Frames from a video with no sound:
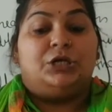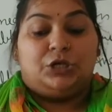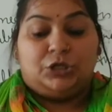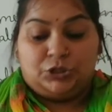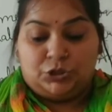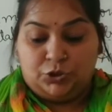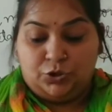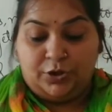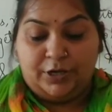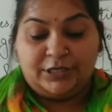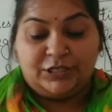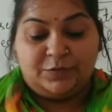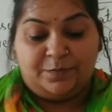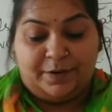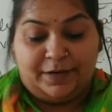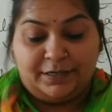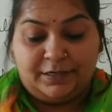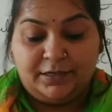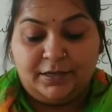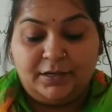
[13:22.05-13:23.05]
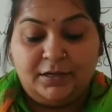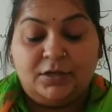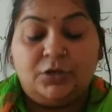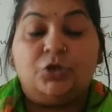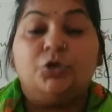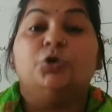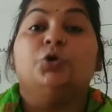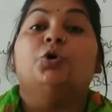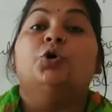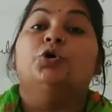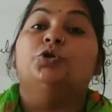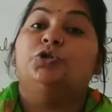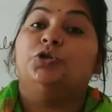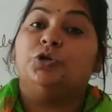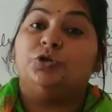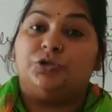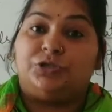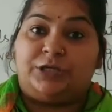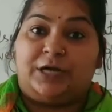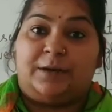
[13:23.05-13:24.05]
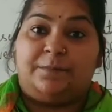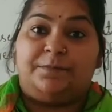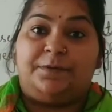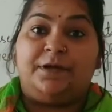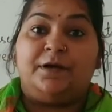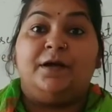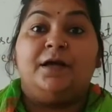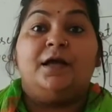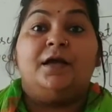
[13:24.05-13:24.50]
So it's better go through your chapter,